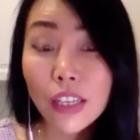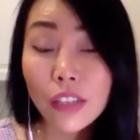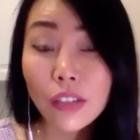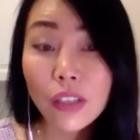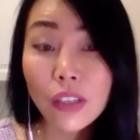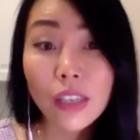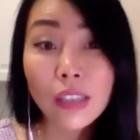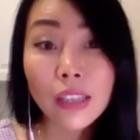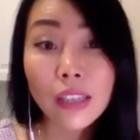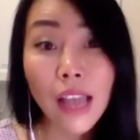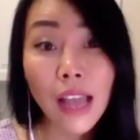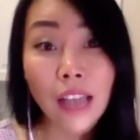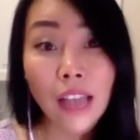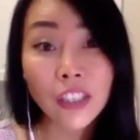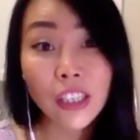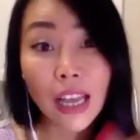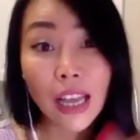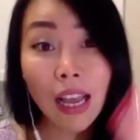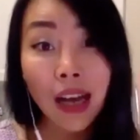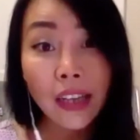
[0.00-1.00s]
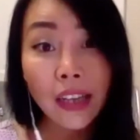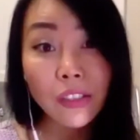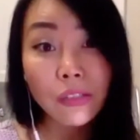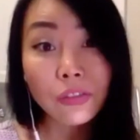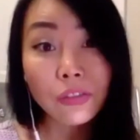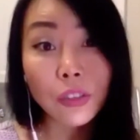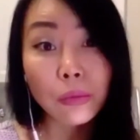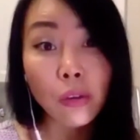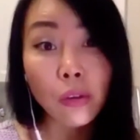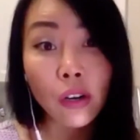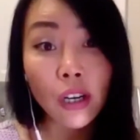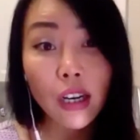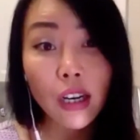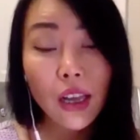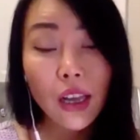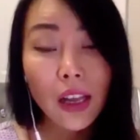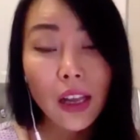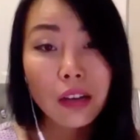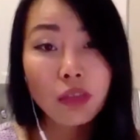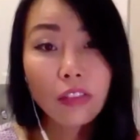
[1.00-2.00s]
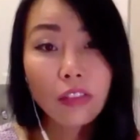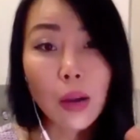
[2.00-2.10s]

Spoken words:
you can actually ask for more